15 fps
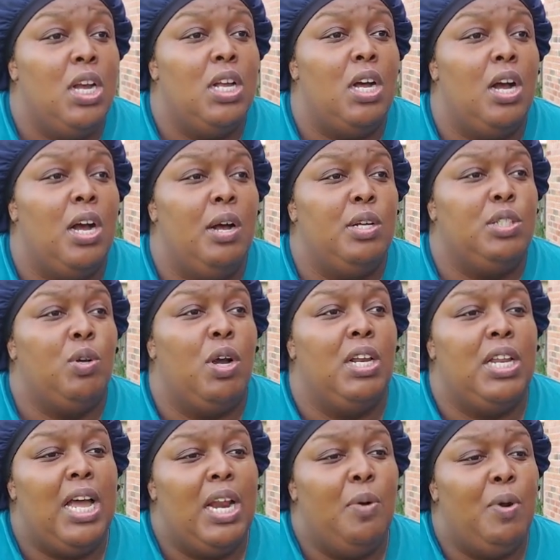So a
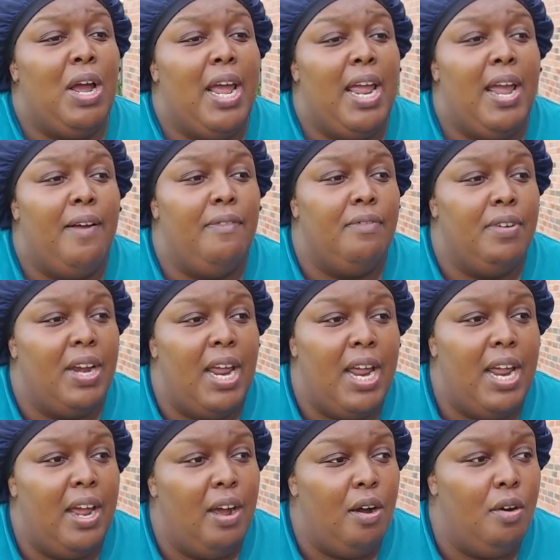lot of what I have
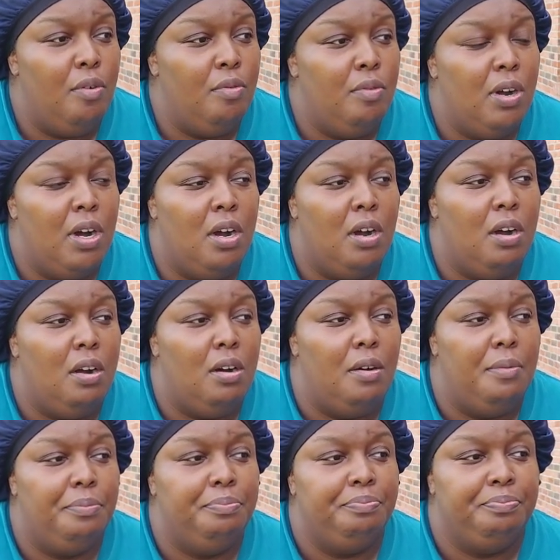now, I'm